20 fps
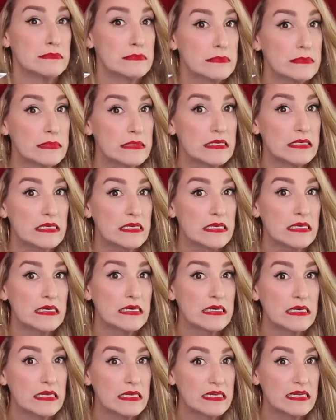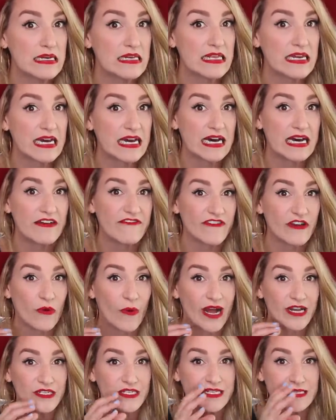Lilia, if
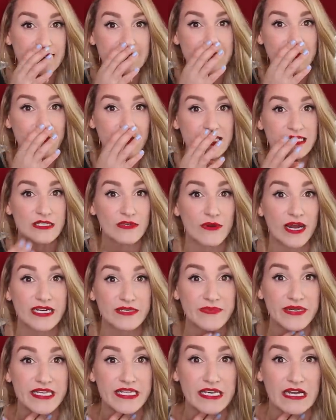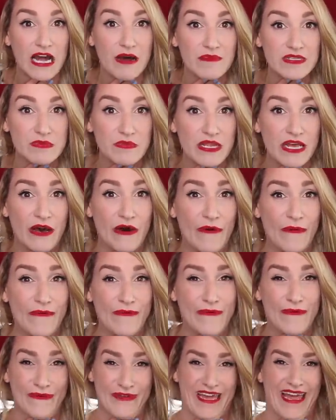you're watching this, please correct me in the comments
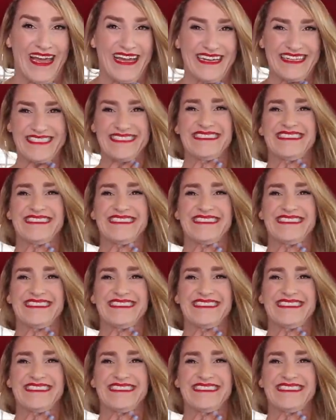below. Okay.